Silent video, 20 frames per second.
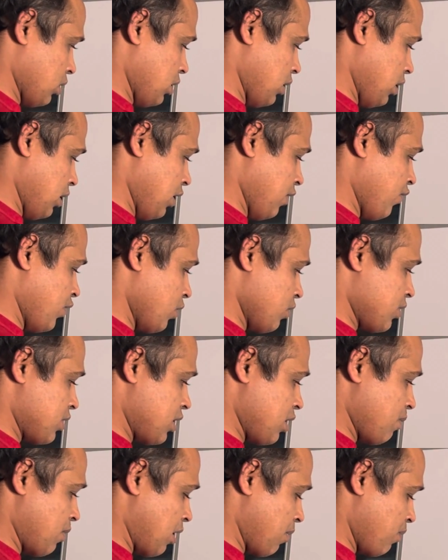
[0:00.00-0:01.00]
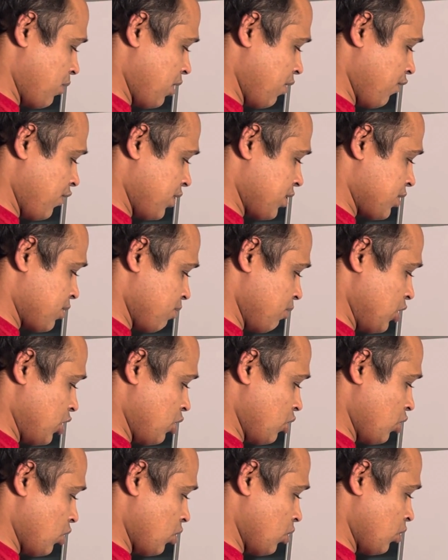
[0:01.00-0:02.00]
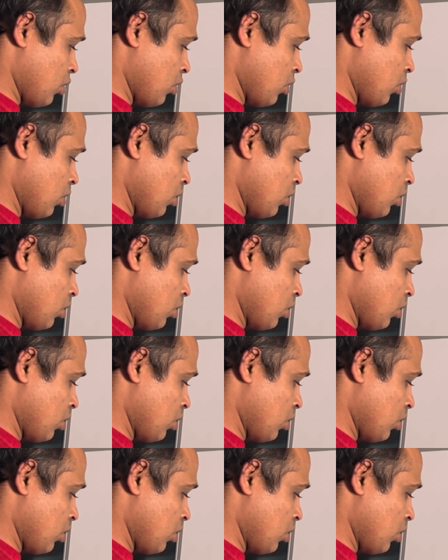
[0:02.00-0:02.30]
If you see my previous video